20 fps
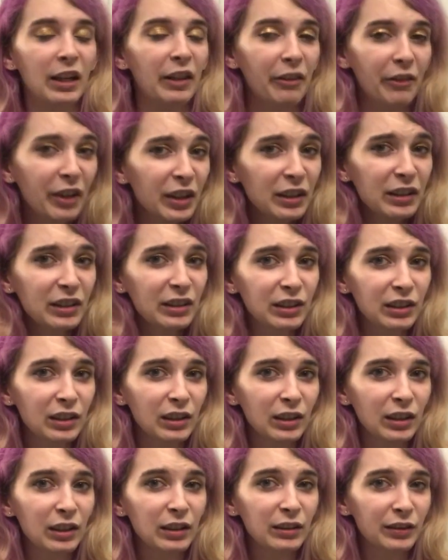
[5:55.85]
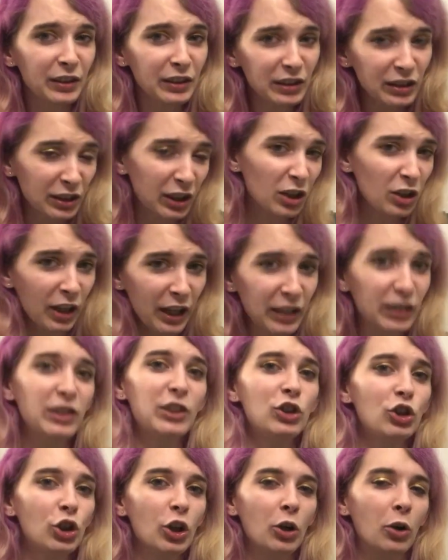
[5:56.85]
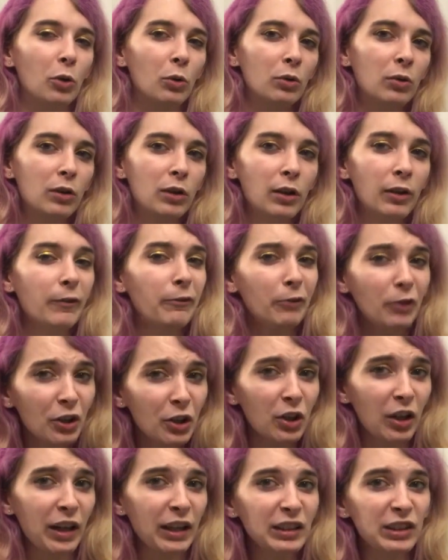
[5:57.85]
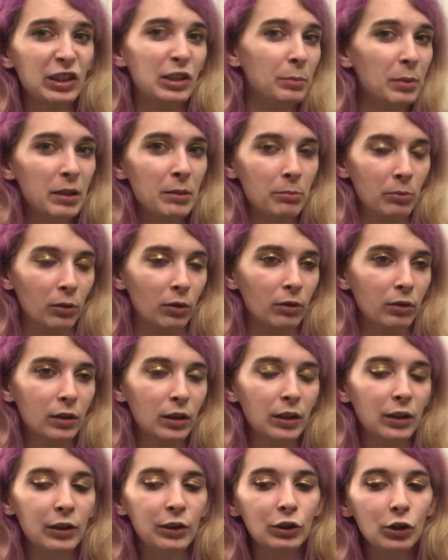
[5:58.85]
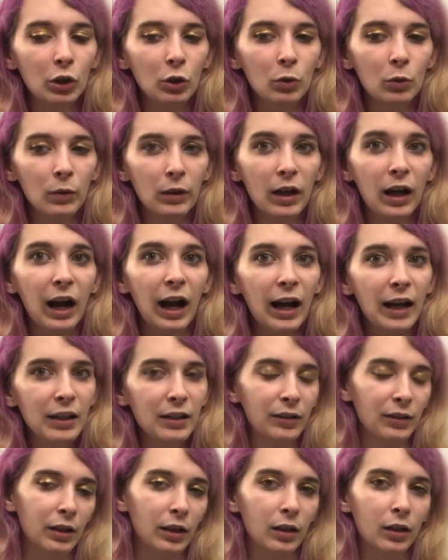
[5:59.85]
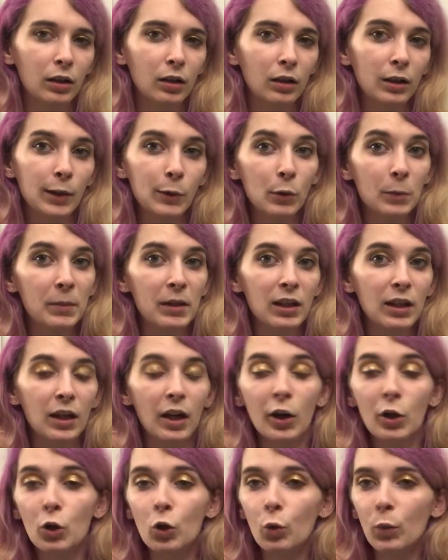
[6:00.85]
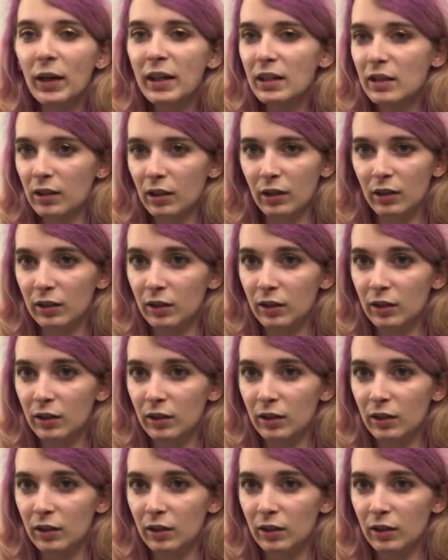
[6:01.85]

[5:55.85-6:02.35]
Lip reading: This is a classy show for classy people. So I think it would be a great